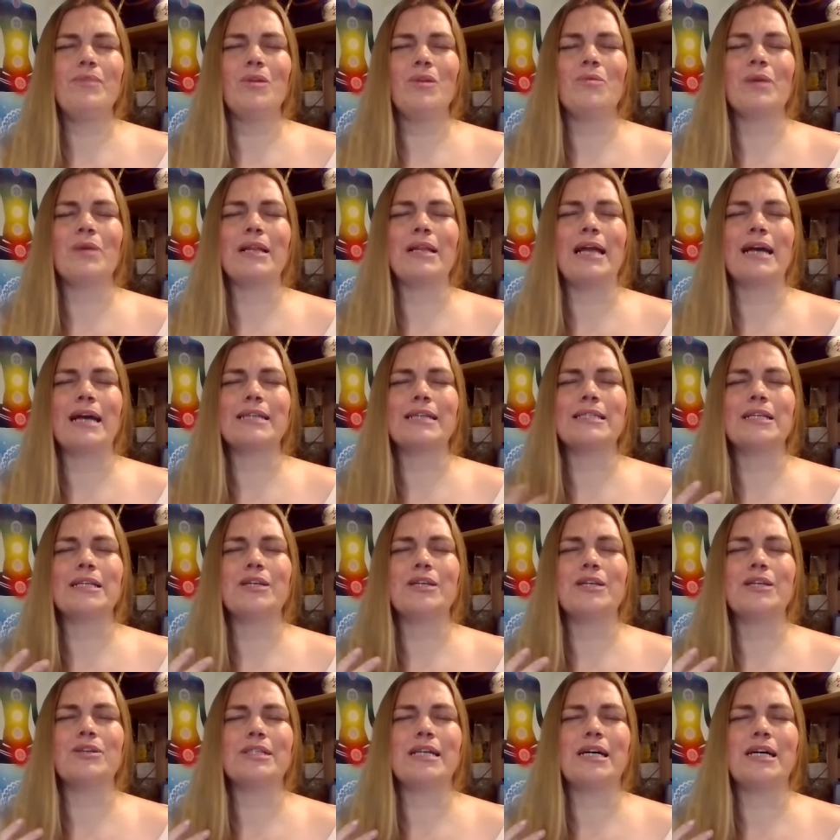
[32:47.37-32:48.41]
relaxing
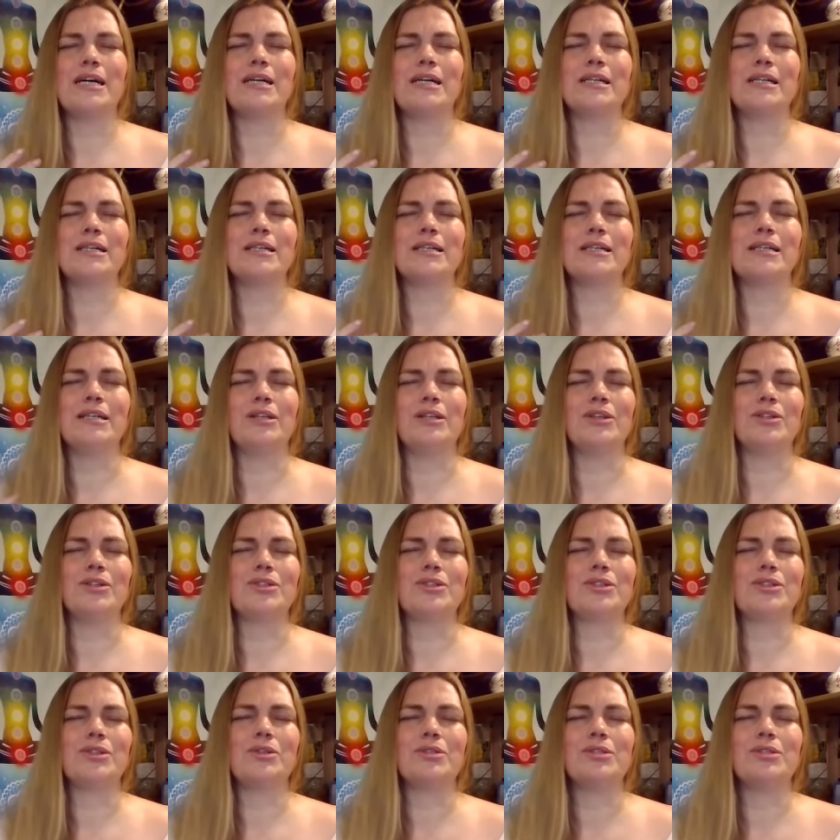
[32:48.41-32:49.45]
your tongue and your
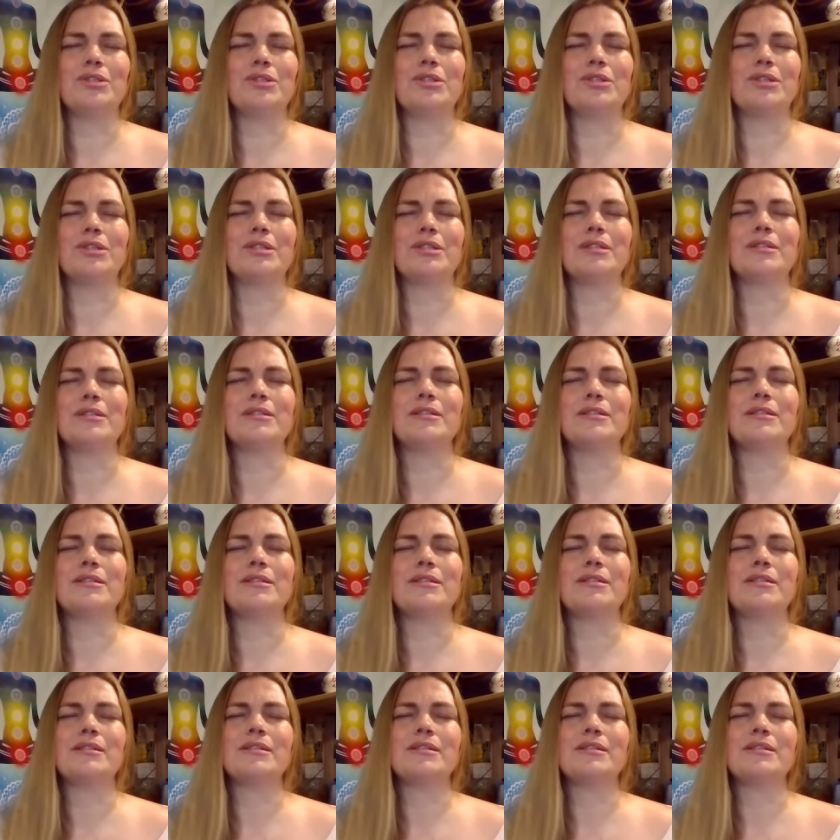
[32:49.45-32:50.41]
shoulders.